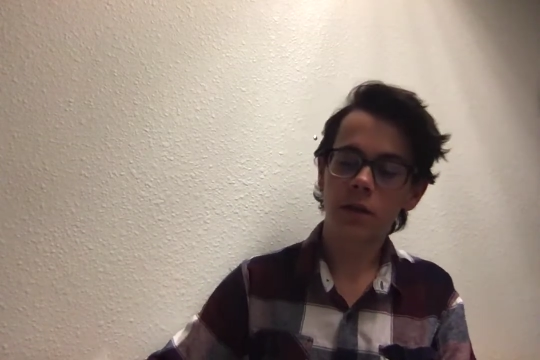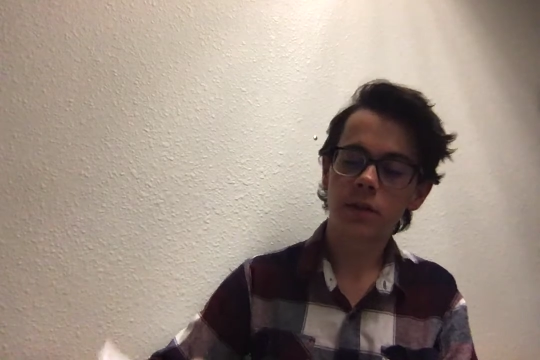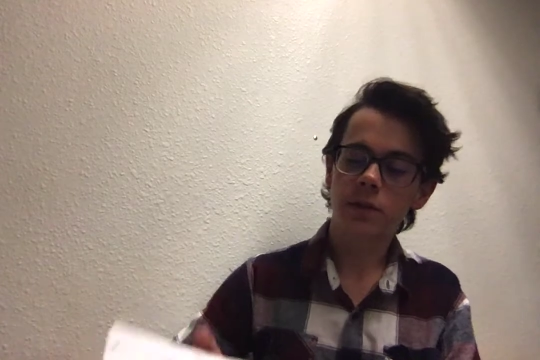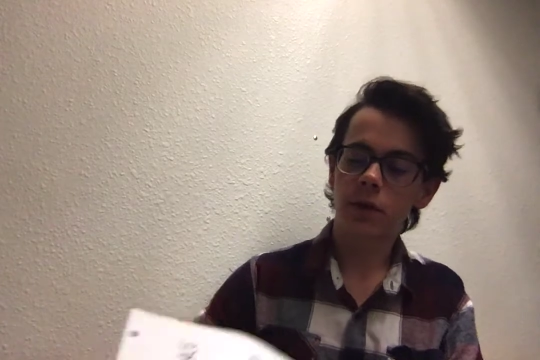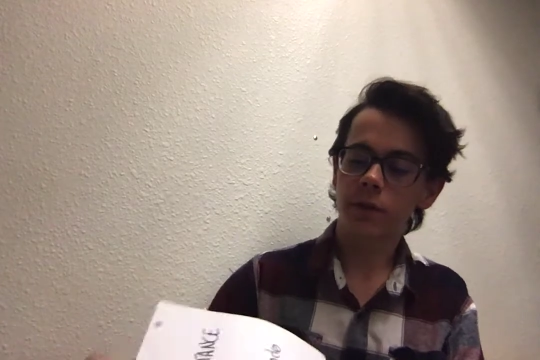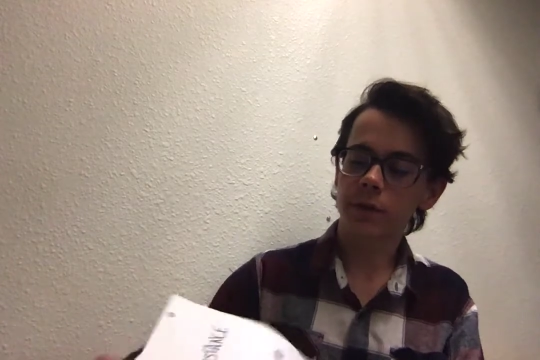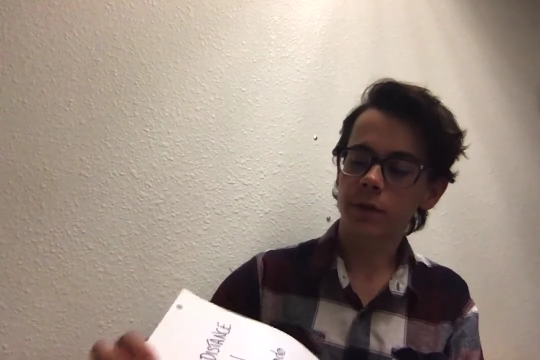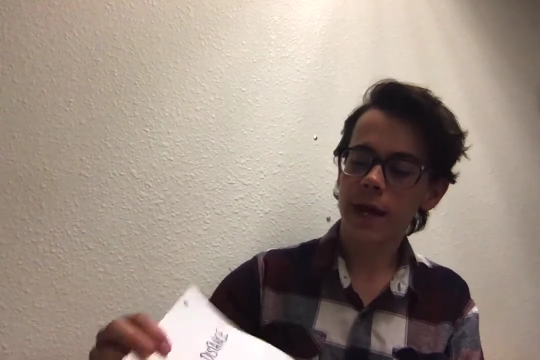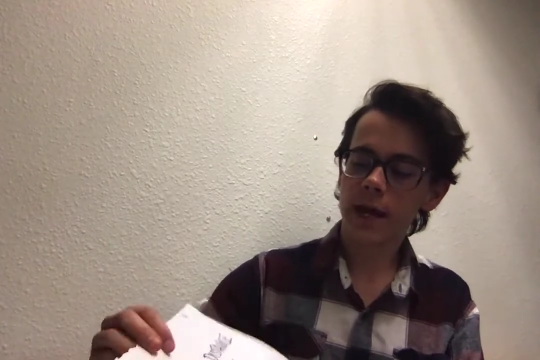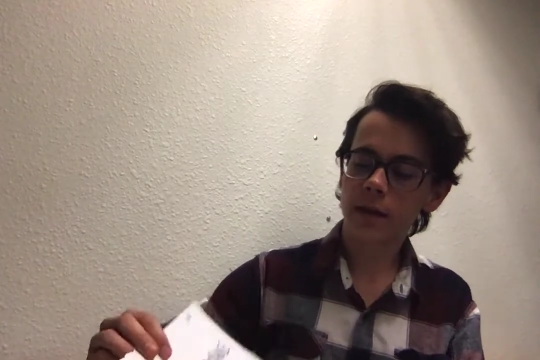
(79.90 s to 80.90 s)
So for
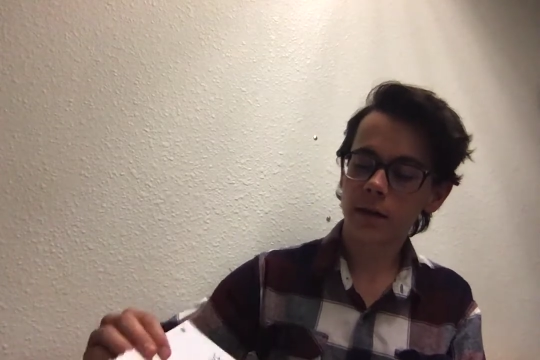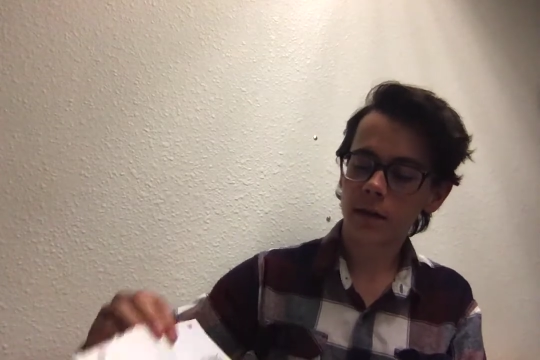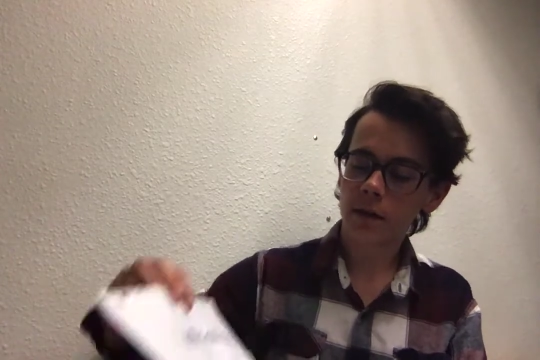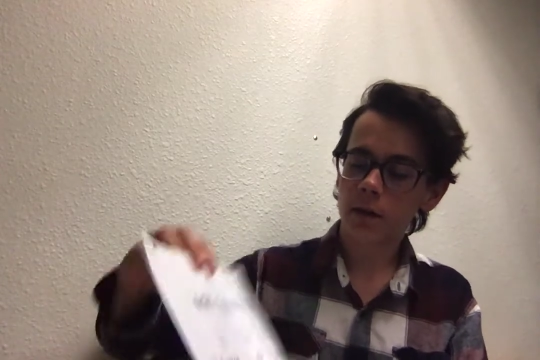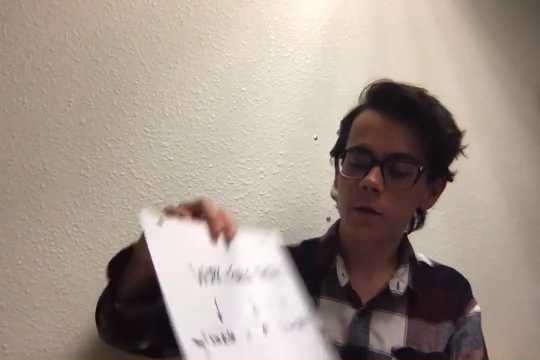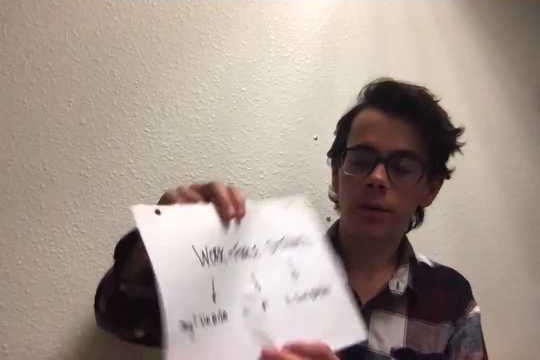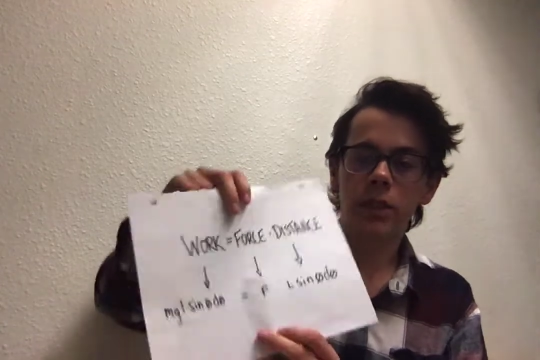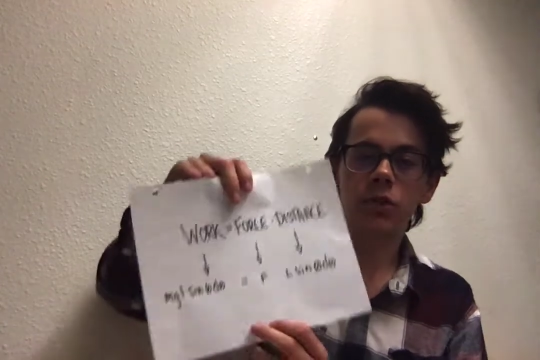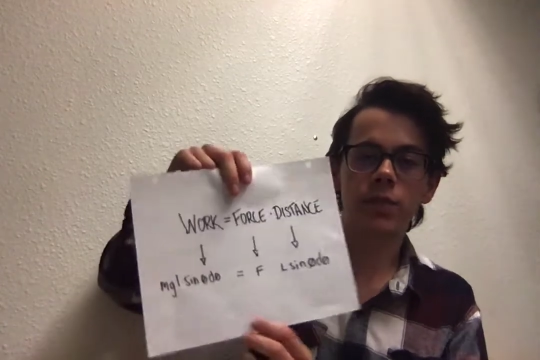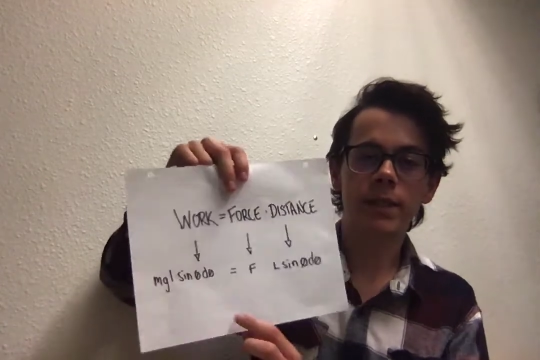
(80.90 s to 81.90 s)
that, what we
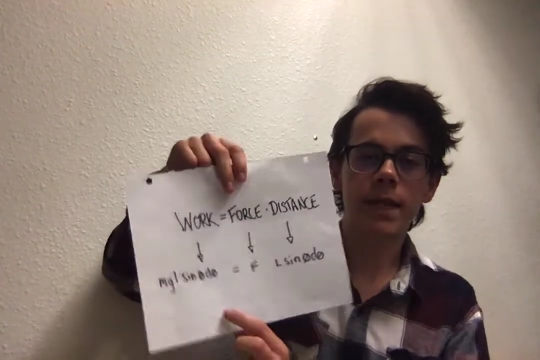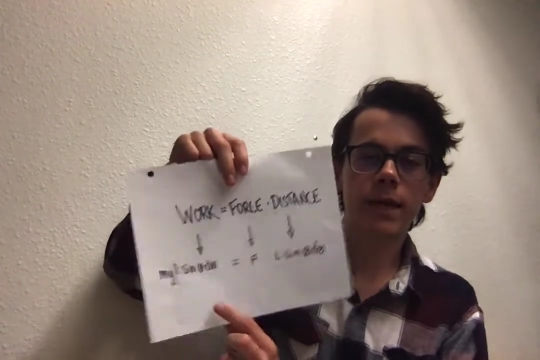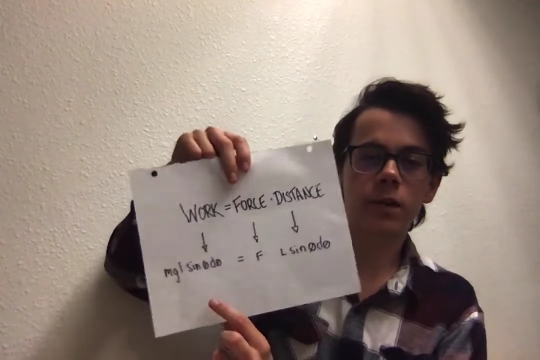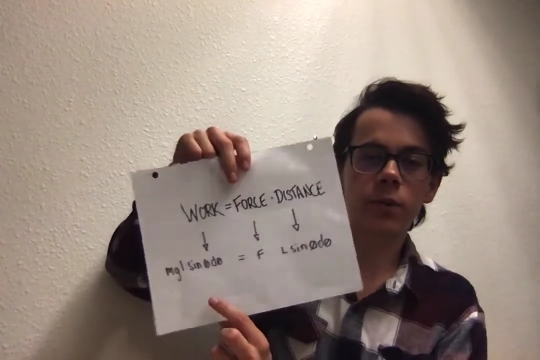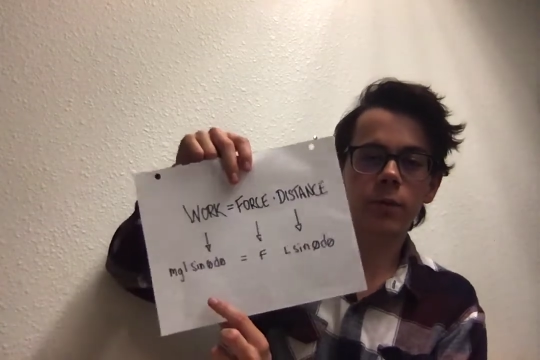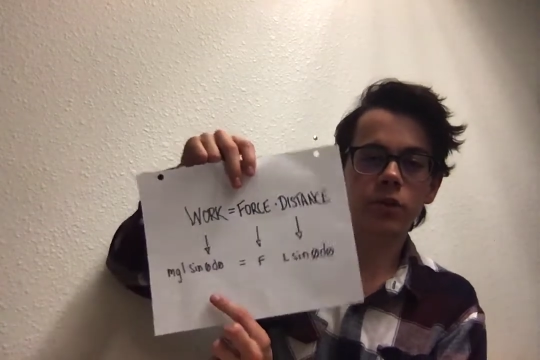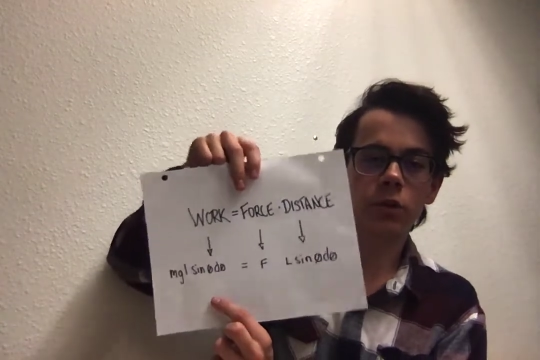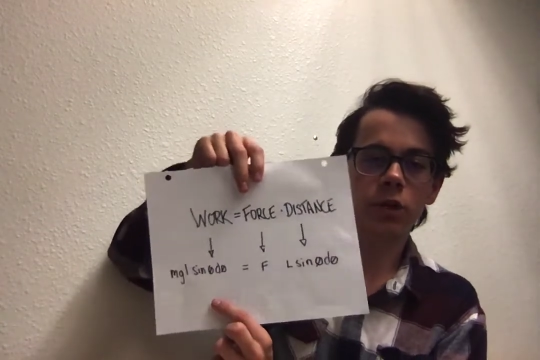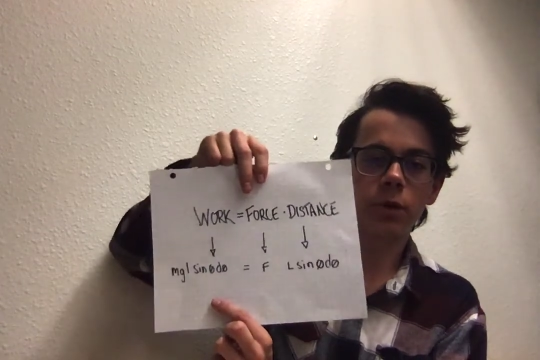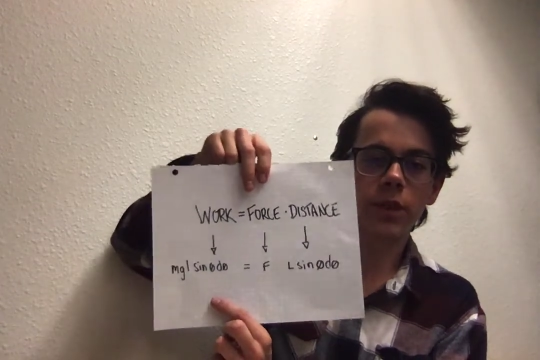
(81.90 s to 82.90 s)
do is we take our original
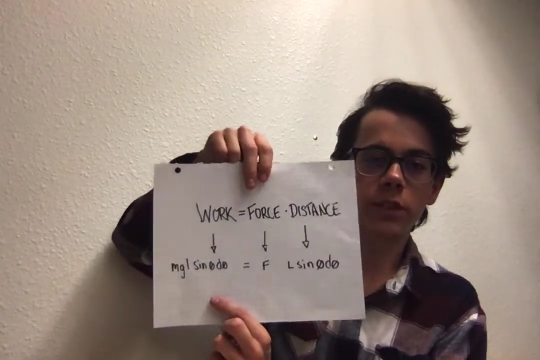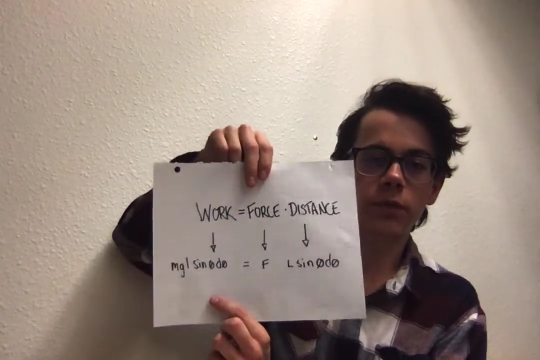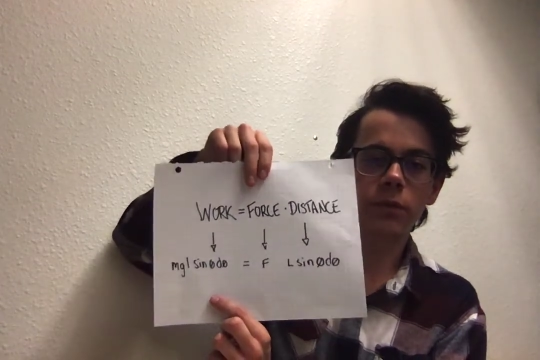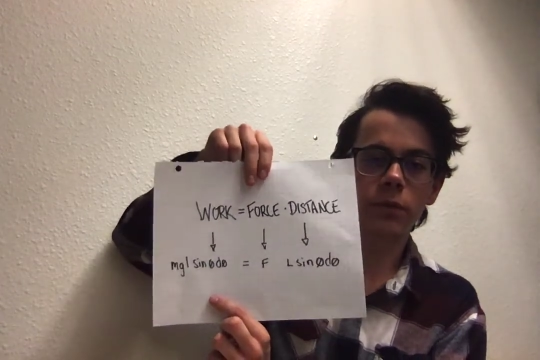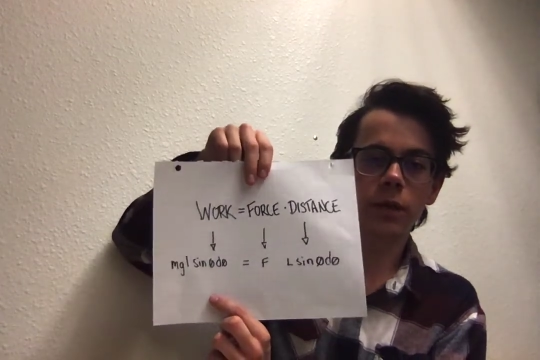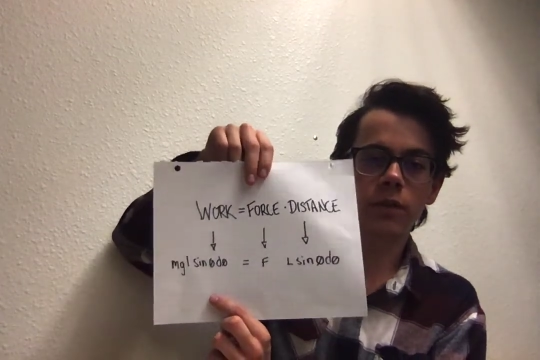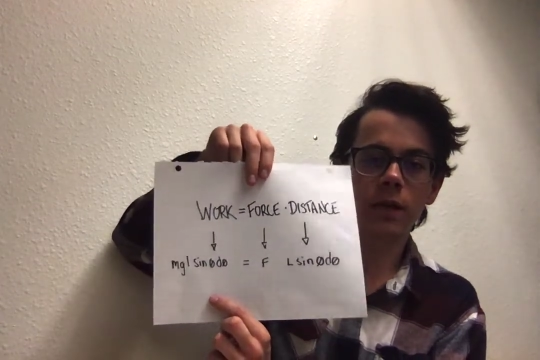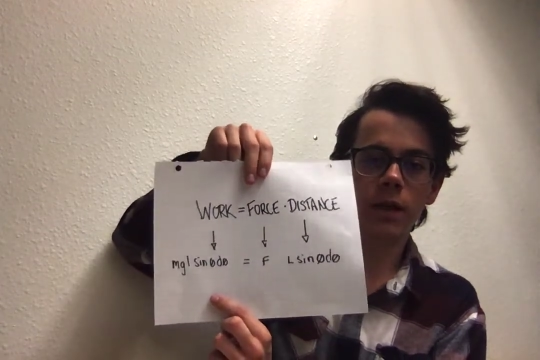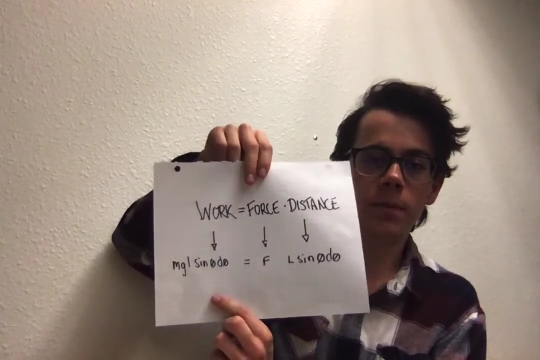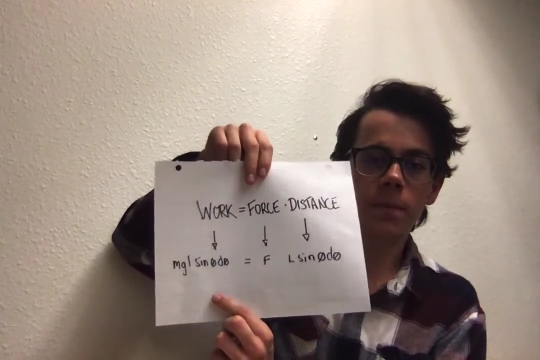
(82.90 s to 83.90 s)
equation for the work
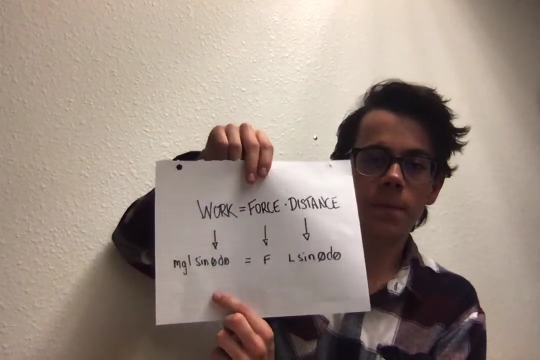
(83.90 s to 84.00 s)
done,